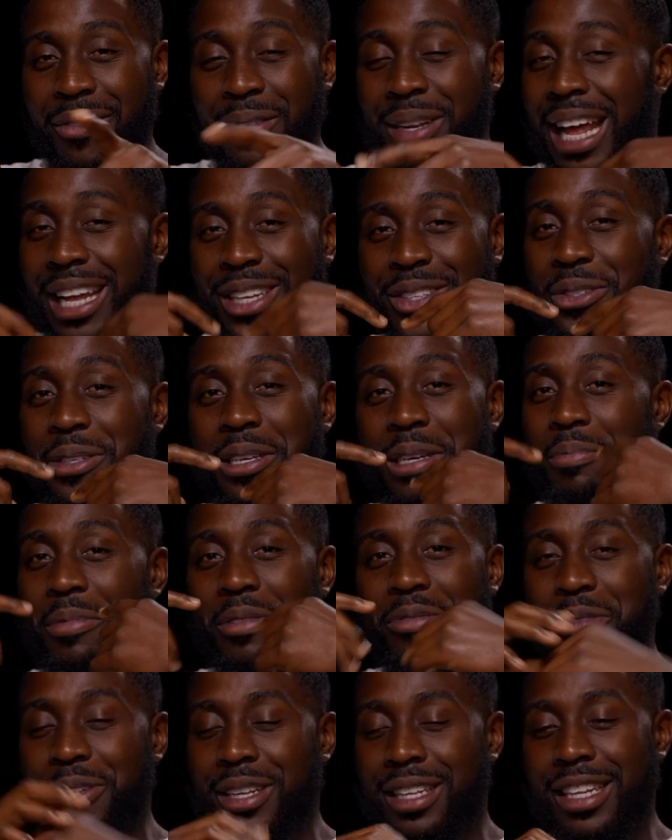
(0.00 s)
when I knew him
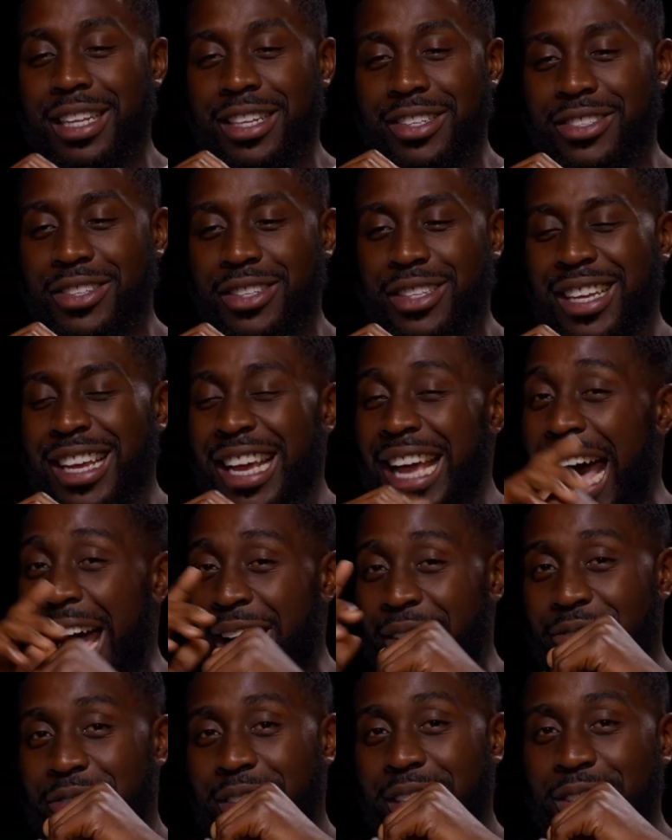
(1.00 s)
before the nation. I
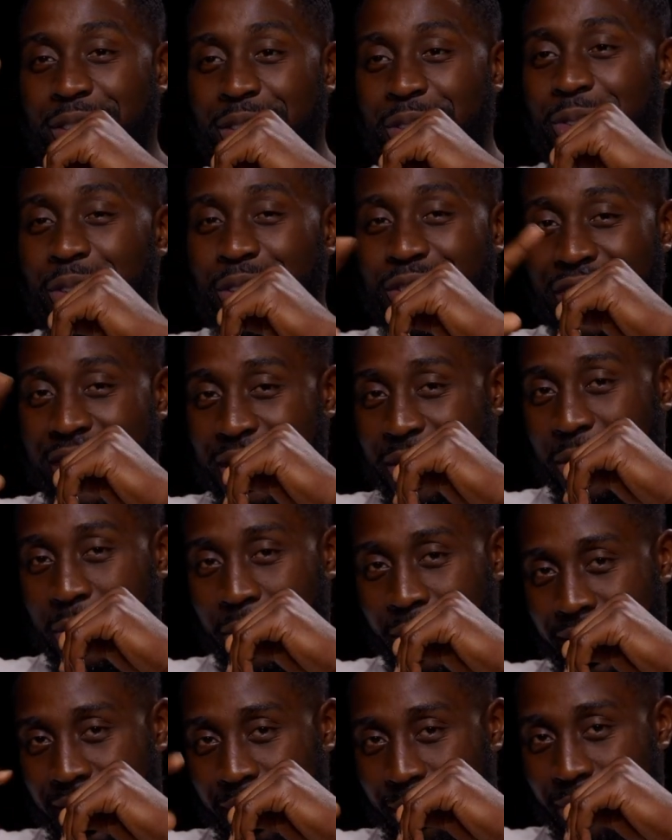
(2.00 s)
think you lot
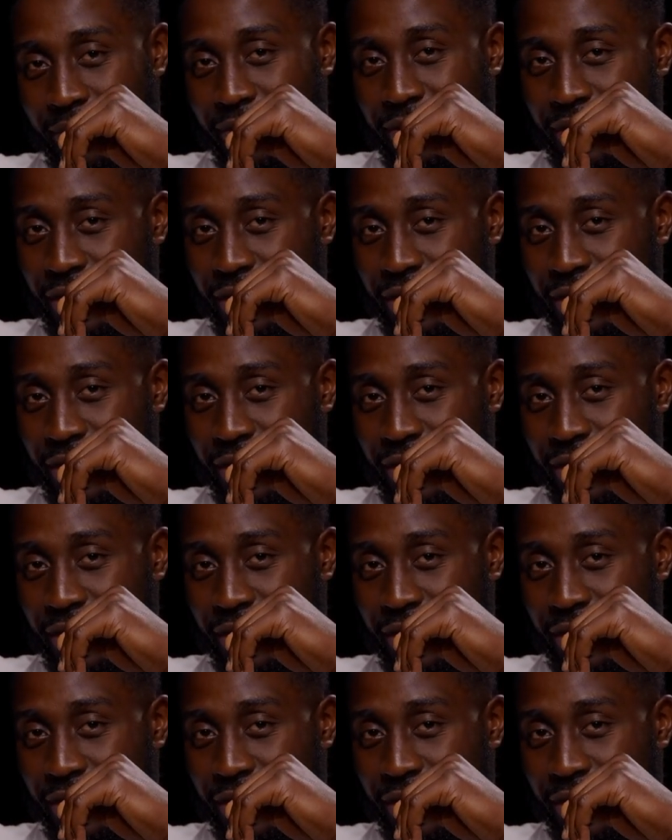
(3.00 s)
shito and them